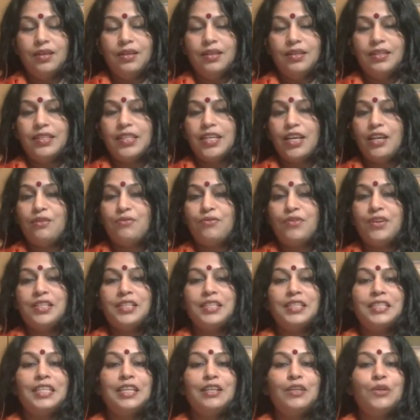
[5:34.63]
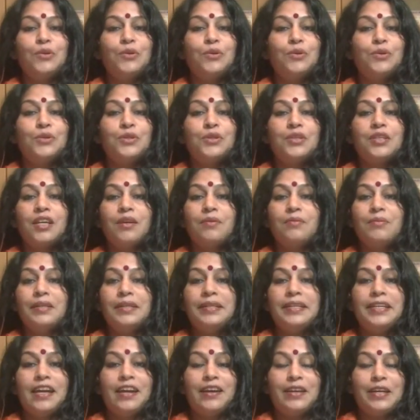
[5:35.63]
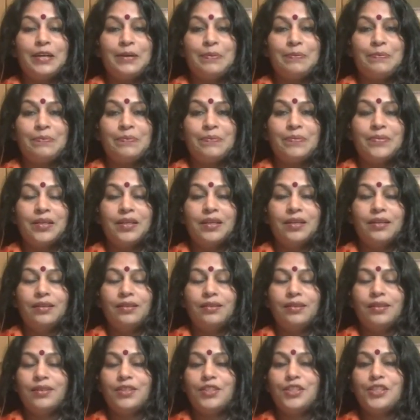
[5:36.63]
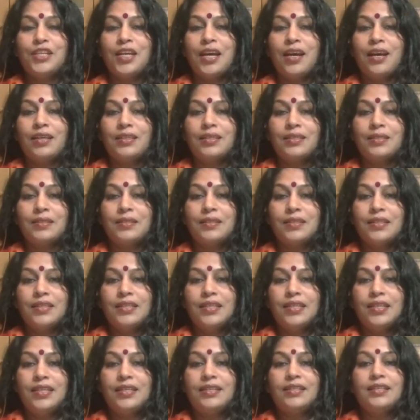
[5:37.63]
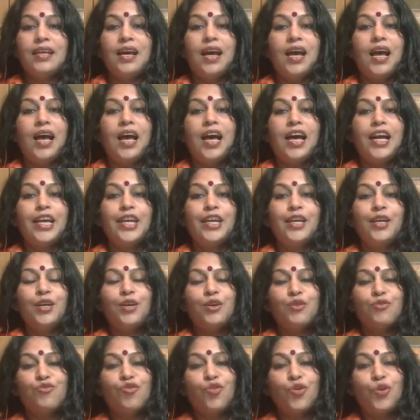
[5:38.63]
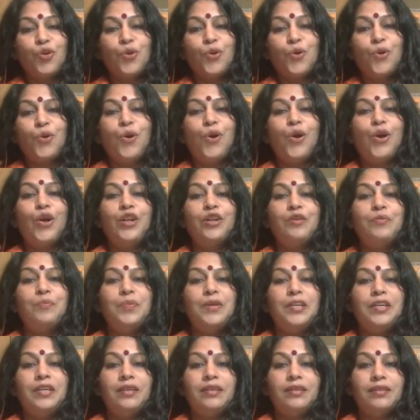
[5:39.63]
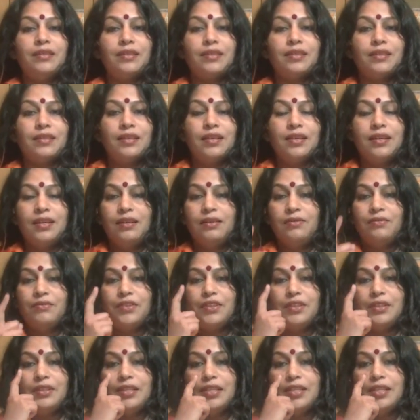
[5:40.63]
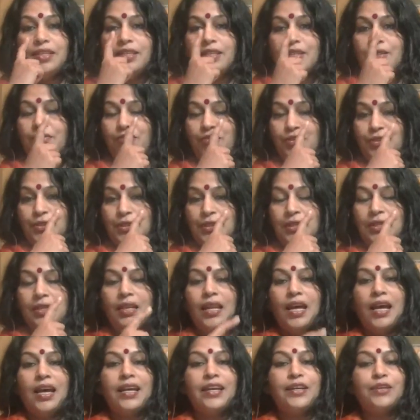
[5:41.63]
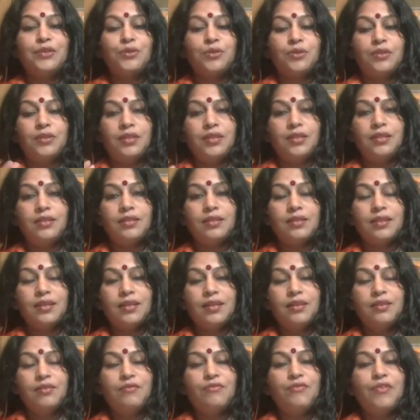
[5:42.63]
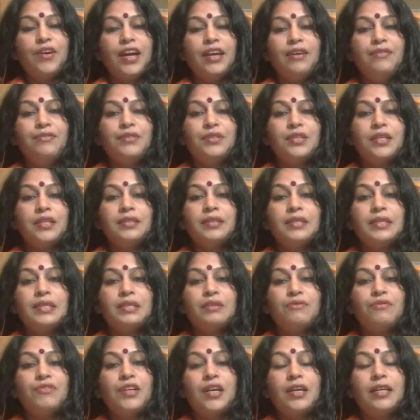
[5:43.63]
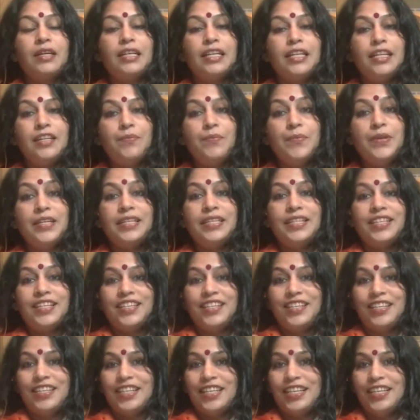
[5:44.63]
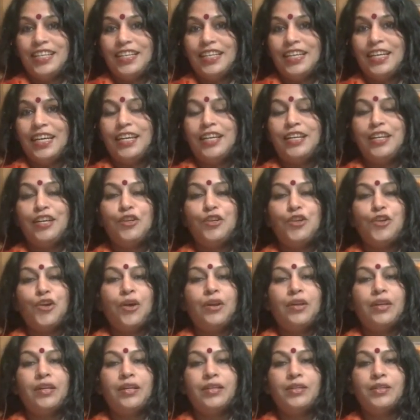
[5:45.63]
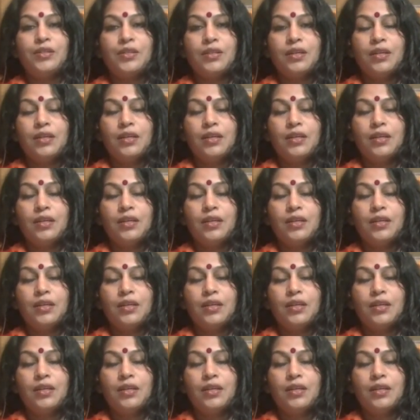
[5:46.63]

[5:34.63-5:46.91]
Sarvasya Lochanam Jnanam, the Shastra is the eye for all beings. With these physical eyes or these 5 senses, we are limited in gaining knowledge.